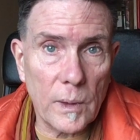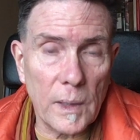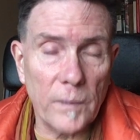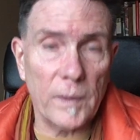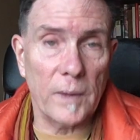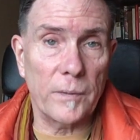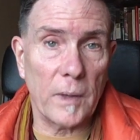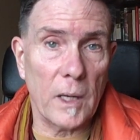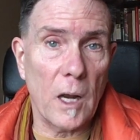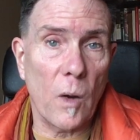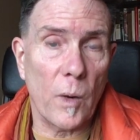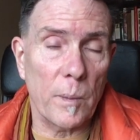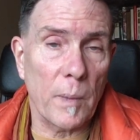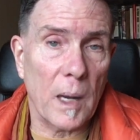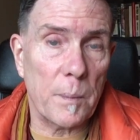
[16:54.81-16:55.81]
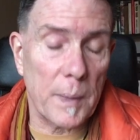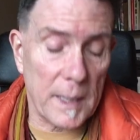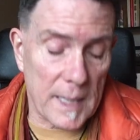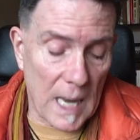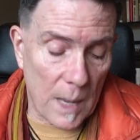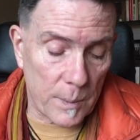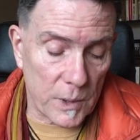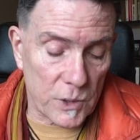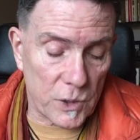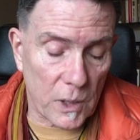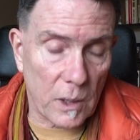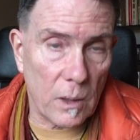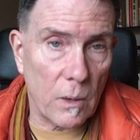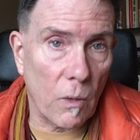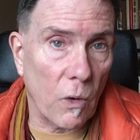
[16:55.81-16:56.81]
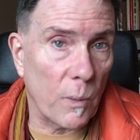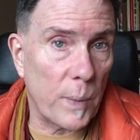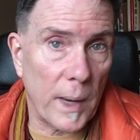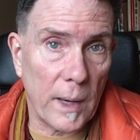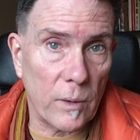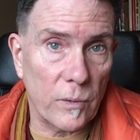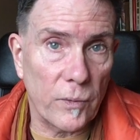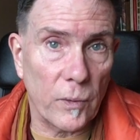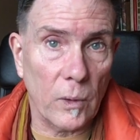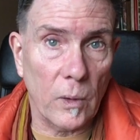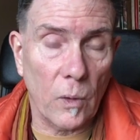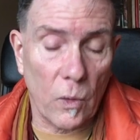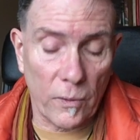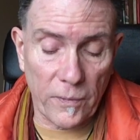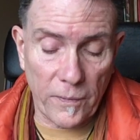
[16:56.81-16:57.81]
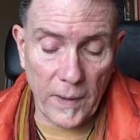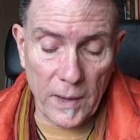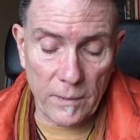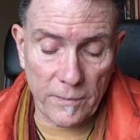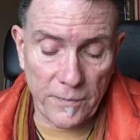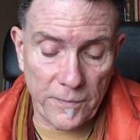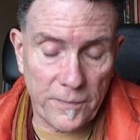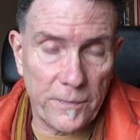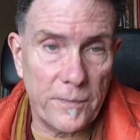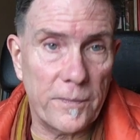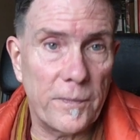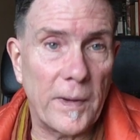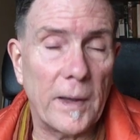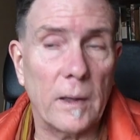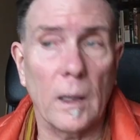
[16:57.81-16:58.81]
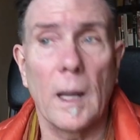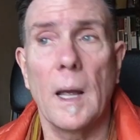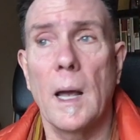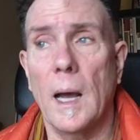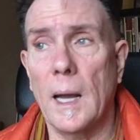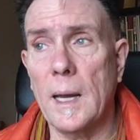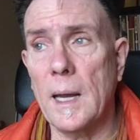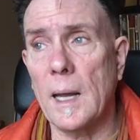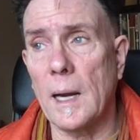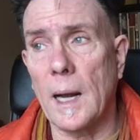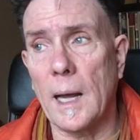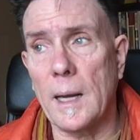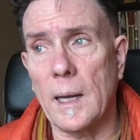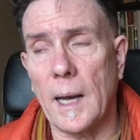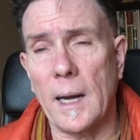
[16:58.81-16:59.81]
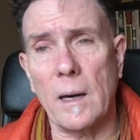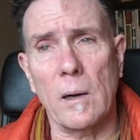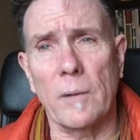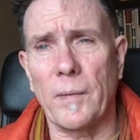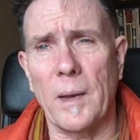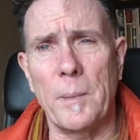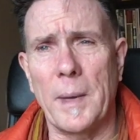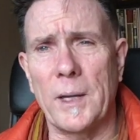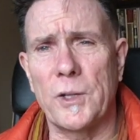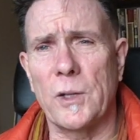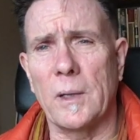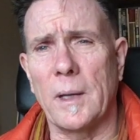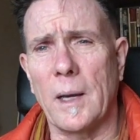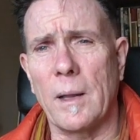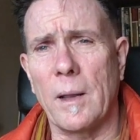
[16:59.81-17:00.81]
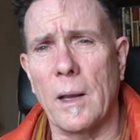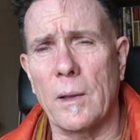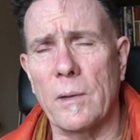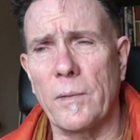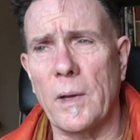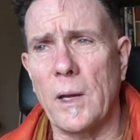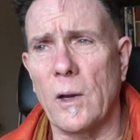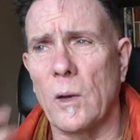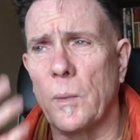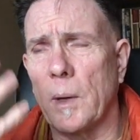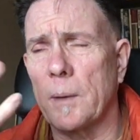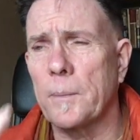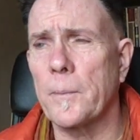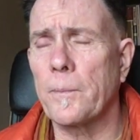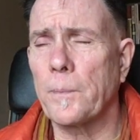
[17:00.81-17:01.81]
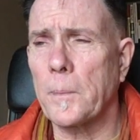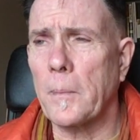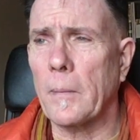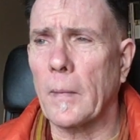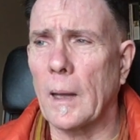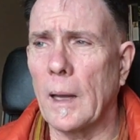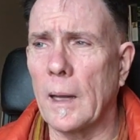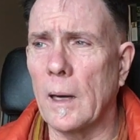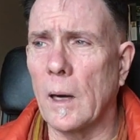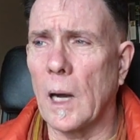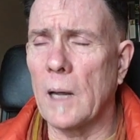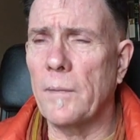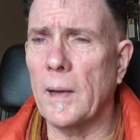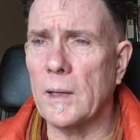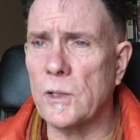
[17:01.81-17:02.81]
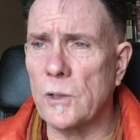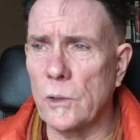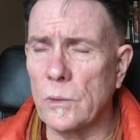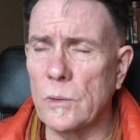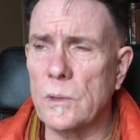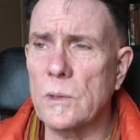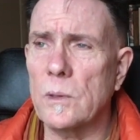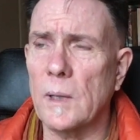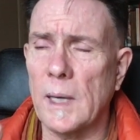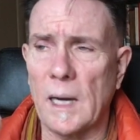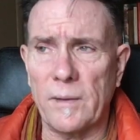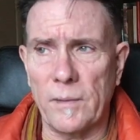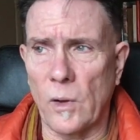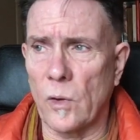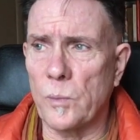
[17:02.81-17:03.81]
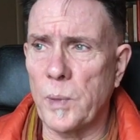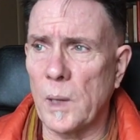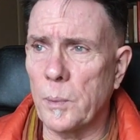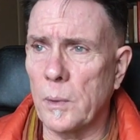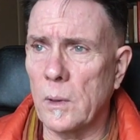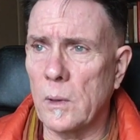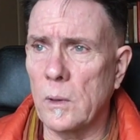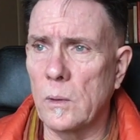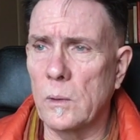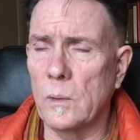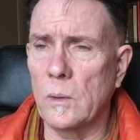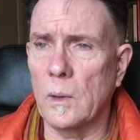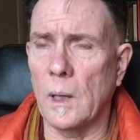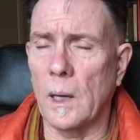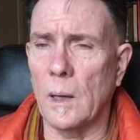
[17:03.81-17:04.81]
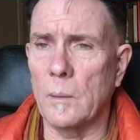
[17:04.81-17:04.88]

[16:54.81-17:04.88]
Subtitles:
even if they know it might be damaging or painful or fatal? Again, I don't know if I mentioned it in the other video, but you know, I've had students and I've known people who